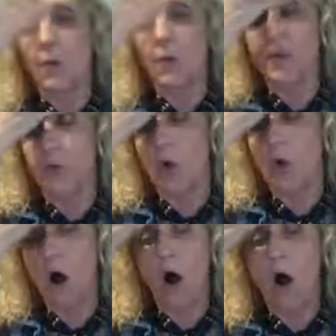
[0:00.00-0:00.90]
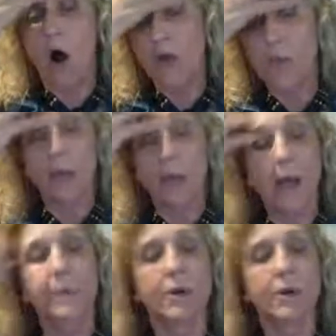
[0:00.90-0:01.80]
went through all the
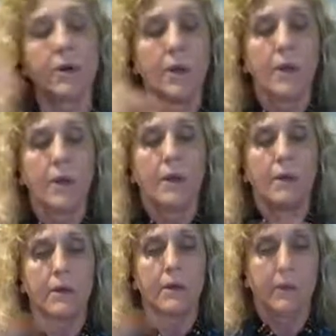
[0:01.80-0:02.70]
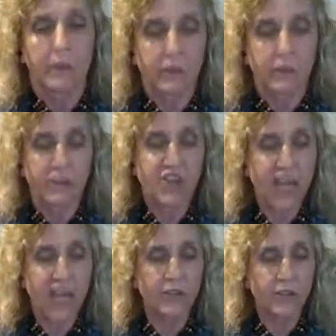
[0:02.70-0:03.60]
proper
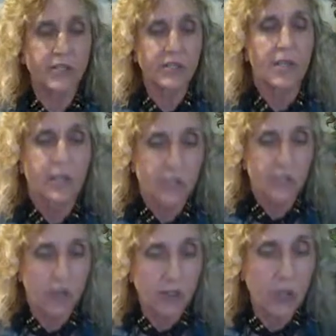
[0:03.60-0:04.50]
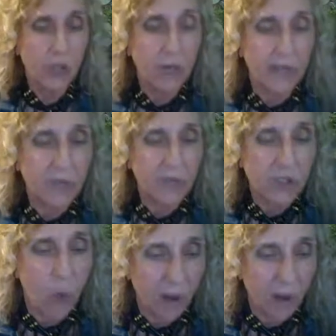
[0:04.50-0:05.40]
channels to, get this
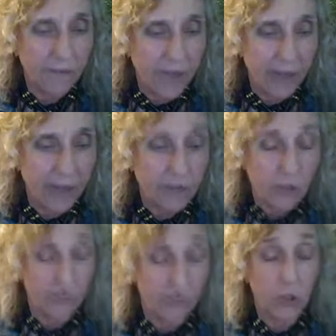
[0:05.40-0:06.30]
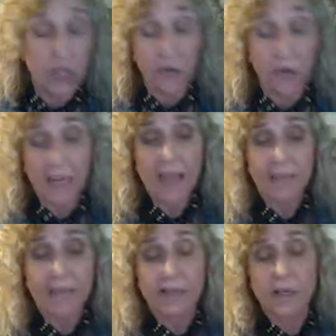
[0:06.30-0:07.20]
qualified for curing
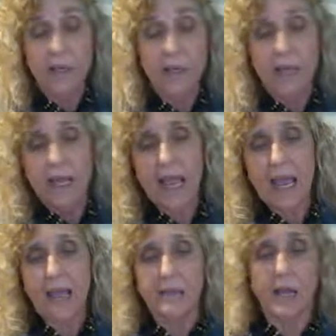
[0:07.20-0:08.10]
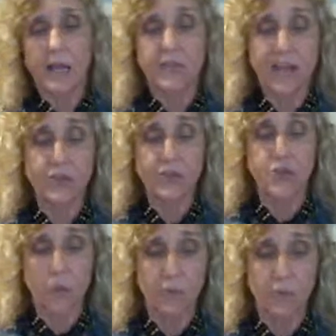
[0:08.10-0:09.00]
AIDS. And Dr.
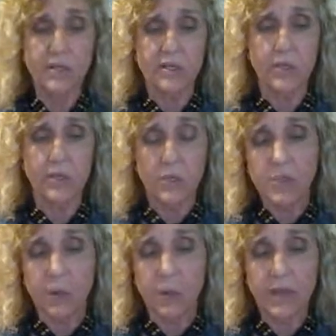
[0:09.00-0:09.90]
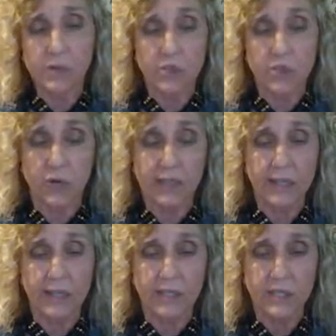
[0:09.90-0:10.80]
Joan Priestley was the one that was
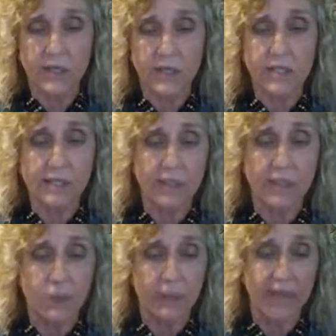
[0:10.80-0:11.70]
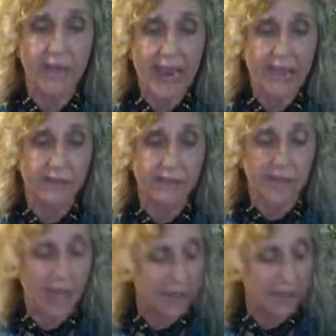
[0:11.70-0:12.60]
directing the studies and doing the
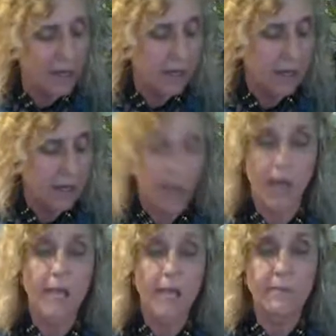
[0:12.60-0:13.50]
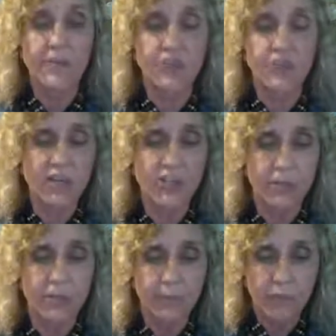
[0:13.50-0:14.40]
hands-on administration